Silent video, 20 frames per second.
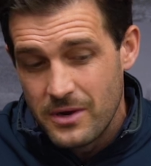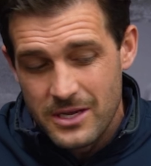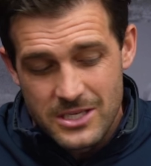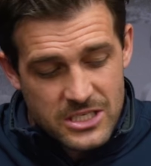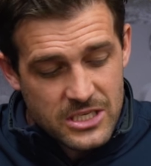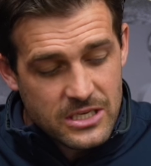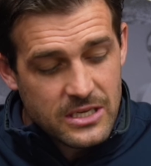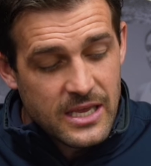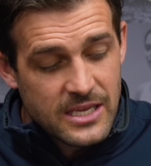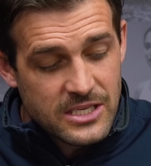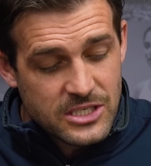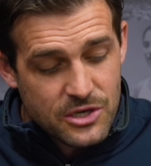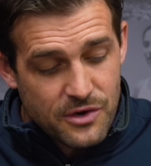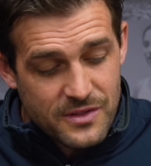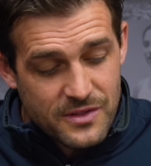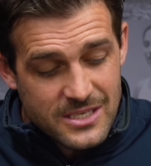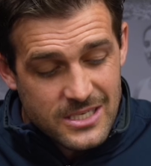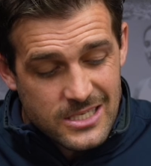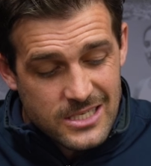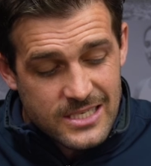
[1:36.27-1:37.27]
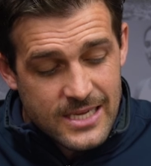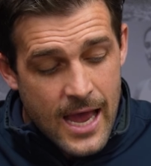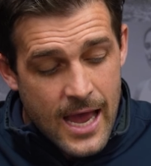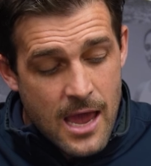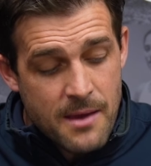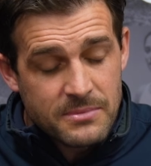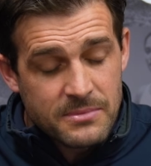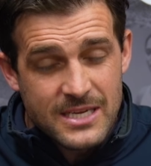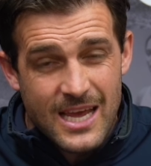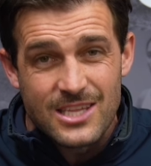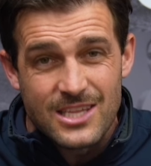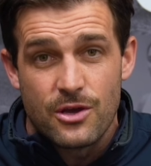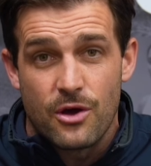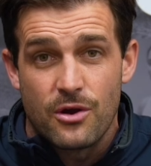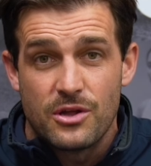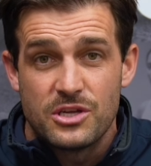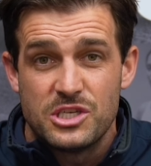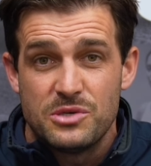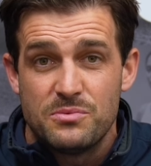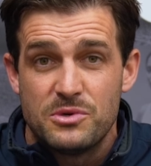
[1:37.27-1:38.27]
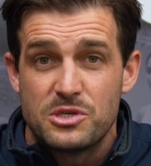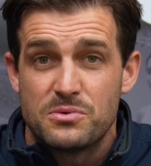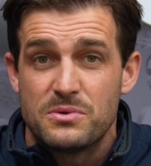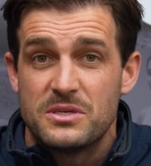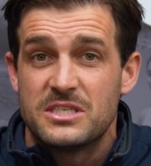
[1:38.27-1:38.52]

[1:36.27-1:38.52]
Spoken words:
It's got the same technology which